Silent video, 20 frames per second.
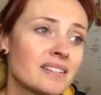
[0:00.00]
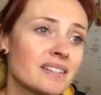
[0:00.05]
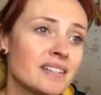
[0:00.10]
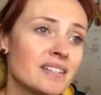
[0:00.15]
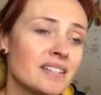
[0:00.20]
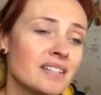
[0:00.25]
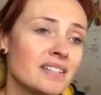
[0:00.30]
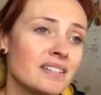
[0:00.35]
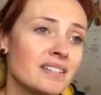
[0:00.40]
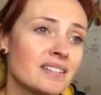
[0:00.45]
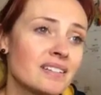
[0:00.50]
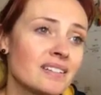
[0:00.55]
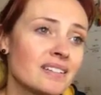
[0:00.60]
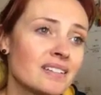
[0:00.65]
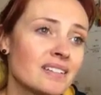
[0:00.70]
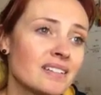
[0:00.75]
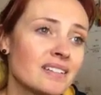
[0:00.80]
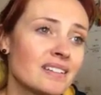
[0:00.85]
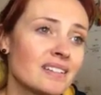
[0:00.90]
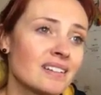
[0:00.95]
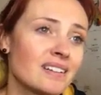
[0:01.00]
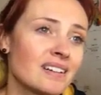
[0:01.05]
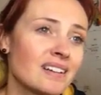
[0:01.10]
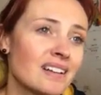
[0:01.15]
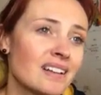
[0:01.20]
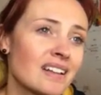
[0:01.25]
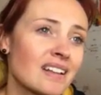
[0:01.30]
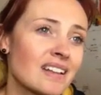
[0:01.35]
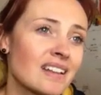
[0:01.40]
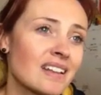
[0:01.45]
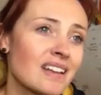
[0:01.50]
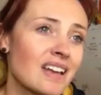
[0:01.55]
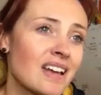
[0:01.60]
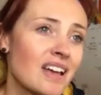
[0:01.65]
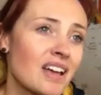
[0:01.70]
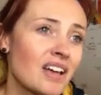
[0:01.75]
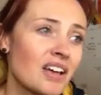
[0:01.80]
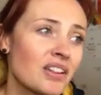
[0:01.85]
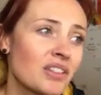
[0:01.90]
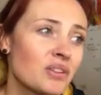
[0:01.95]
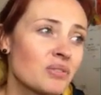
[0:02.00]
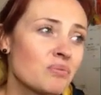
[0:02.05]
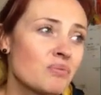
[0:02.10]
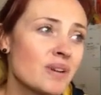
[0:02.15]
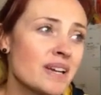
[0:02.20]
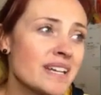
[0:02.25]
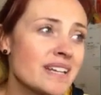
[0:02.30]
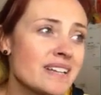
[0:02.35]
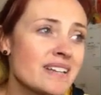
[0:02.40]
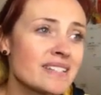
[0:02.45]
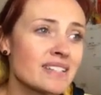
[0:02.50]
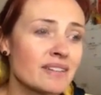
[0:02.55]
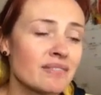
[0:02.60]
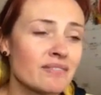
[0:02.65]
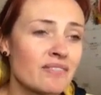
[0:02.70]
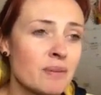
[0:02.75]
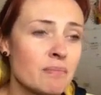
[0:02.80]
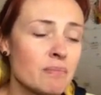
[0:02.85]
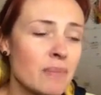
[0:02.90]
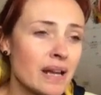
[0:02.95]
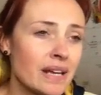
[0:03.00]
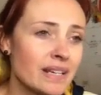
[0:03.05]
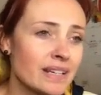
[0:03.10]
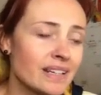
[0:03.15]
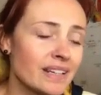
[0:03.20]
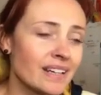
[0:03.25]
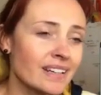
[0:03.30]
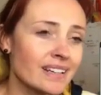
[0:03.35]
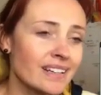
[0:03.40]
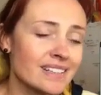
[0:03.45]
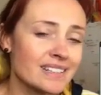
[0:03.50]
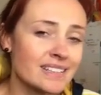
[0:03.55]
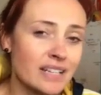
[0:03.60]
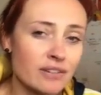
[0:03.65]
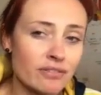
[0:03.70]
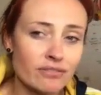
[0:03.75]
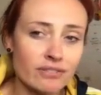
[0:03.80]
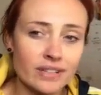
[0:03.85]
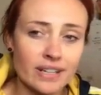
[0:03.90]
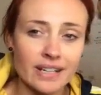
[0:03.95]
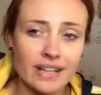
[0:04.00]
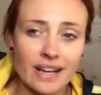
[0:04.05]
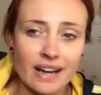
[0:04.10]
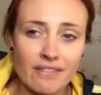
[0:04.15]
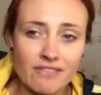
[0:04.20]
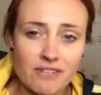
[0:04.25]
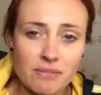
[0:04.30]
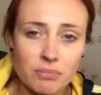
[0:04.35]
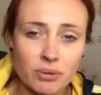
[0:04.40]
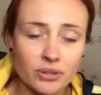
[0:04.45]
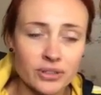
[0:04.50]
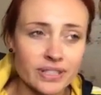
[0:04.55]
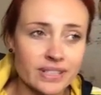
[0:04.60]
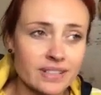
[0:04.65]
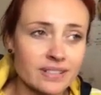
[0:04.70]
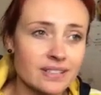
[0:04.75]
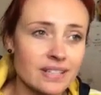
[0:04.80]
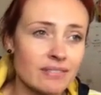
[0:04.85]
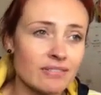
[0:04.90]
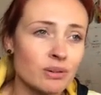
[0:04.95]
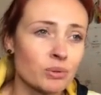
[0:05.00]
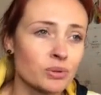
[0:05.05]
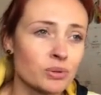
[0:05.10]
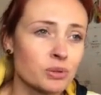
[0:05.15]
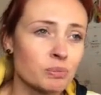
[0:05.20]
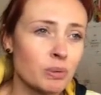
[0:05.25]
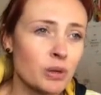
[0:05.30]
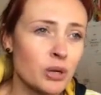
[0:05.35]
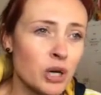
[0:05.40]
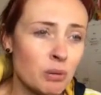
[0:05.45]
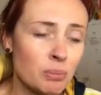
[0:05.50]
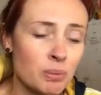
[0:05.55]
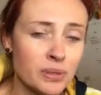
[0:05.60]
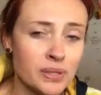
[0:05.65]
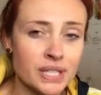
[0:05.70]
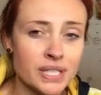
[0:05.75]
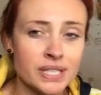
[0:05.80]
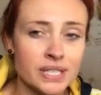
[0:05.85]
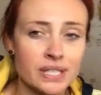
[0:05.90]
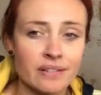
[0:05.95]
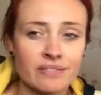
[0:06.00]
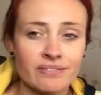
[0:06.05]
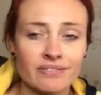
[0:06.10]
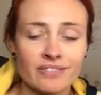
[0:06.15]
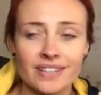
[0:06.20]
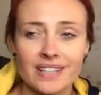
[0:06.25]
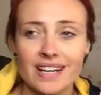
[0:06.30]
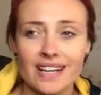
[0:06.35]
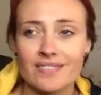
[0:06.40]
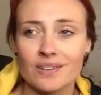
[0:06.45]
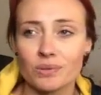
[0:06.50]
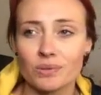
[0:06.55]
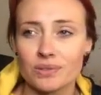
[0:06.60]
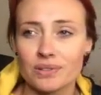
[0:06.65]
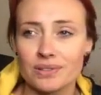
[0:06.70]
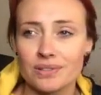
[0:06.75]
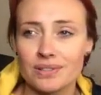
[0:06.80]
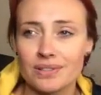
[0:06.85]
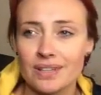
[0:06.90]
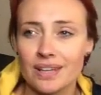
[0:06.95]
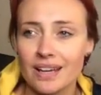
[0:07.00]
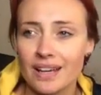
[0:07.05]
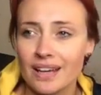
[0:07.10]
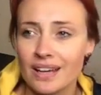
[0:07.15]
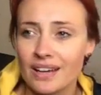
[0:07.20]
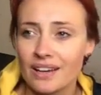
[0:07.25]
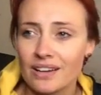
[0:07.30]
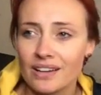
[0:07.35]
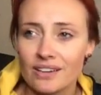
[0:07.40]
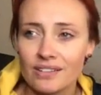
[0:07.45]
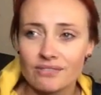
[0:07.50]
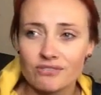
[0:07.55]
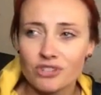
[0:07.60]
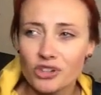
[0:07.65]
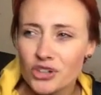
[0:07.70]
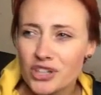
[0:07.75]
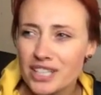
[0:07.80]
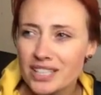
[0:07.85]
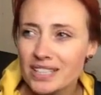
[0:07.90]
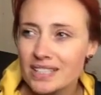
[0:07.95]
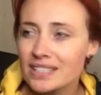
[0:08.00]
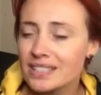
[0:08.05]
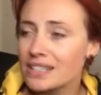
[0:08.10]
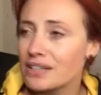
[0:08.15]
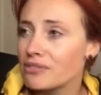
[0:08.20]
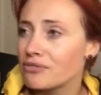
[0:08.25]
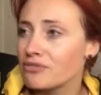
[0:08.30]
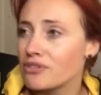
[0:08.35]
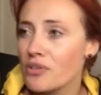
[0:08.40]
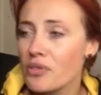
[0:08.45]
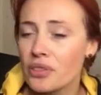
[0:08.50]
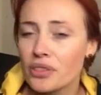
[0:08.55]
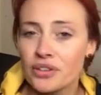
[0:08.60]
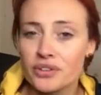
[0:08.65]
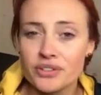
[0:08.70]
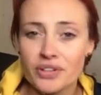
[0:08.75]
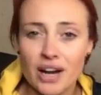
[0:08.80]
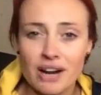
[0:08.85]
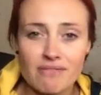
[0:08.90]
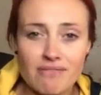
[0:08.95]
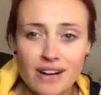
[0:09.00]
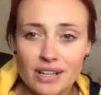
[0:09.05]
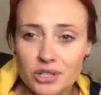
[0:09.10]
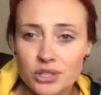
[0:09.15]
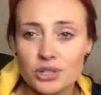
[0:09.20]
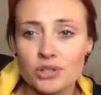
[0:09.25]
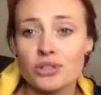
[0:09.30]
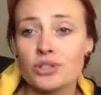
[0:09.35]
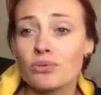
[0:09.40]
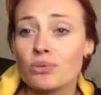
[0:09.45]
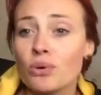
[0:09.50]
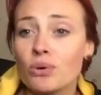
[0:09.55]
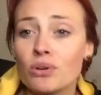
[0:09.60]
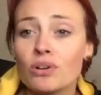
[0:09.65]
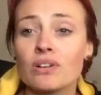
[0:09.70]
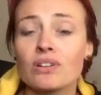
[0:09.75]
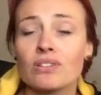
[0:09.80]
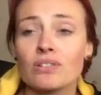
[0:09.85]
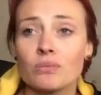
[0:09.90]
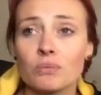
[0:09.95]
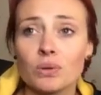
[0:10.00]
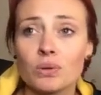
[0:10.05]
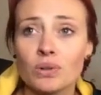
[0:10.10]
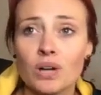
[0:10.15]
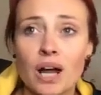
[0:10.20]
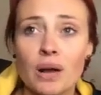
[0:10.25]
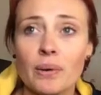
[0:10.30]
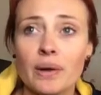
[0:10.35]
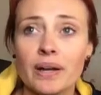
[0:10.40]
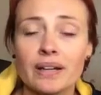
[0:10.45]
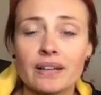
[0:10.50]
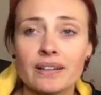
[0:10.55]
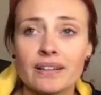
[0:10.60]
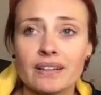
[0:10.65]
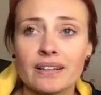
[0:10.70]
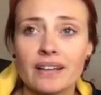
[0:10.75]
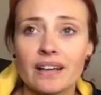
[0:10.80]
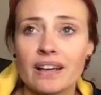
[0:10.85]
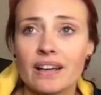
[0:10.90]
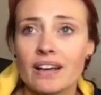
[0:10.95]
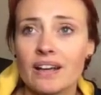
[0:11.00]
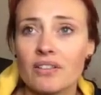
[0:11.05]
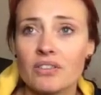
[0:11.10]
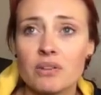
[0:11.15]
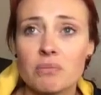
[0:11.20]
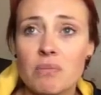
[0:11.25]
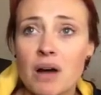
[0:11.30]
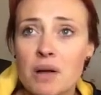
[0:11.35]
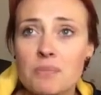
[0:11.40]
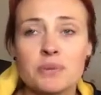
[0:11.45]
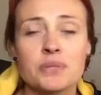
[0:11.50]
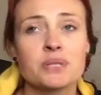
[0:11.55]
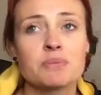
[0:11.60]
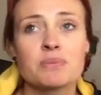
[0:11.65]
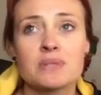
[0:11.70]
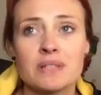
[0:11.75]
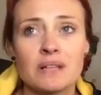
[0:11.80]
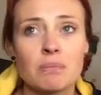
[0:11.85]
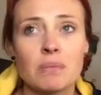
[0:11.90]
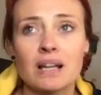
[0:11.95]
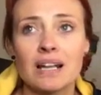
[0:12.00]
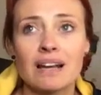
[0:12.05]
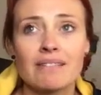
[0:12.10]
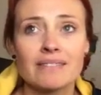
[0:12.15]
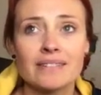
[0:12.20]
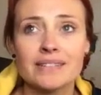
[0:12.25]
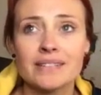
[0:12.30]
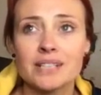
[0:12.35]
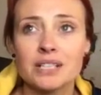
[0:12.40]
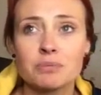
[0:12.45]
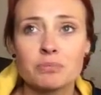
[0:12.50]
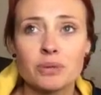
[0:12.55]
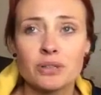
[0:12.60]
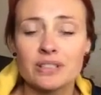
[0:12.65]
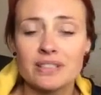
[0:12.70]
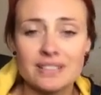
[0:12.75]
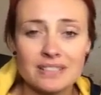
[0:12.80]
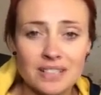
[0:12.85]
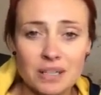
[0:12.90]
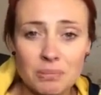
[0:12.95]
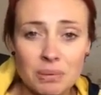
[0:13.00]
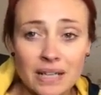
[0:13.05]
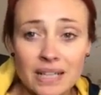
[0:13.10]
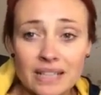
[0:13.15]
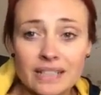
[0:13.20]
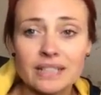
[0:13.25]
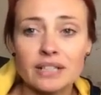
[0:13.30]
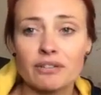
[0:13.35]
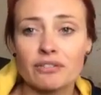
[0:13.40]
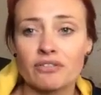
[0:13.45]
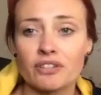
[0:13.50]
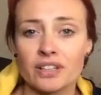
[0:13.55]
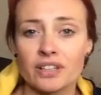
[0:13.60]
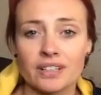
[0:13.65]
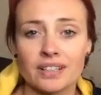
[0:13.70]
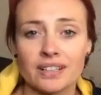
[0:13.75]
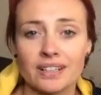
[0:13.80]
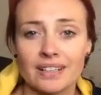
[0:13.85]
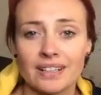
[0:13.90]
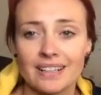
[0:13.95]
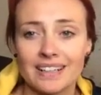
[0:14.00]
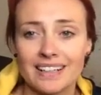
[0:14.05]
the reason for making is different in everyone's purpose is different, everyone's voice is different, the direction you all will go in, there might be some similarities but completely different,